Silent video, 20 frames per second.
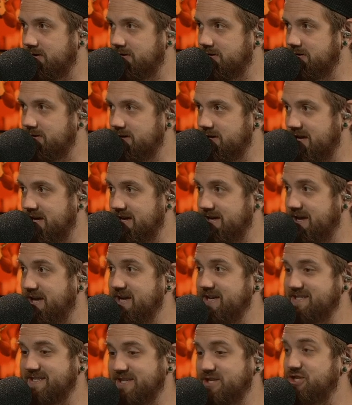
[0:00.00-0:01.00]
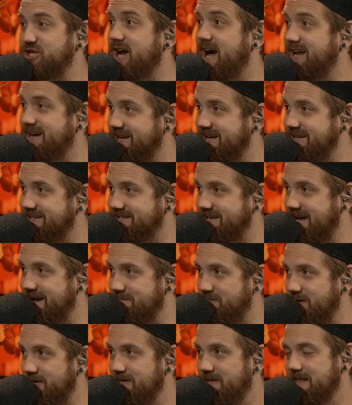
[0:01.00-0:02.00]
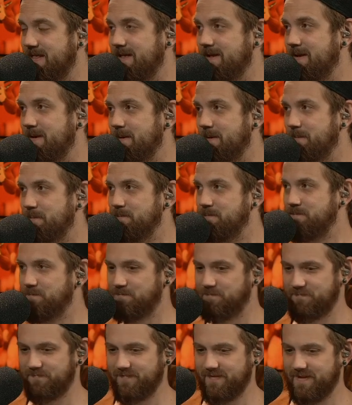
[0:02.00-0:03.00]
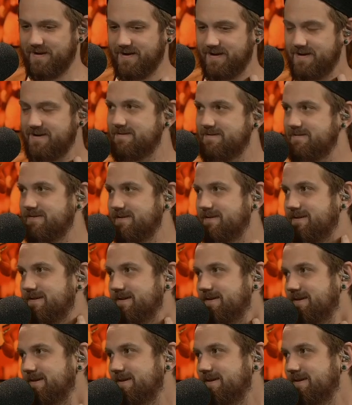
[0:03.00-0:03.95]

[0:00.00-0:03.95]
is the good he, example. He's the shining example. He is the shi he's the worst example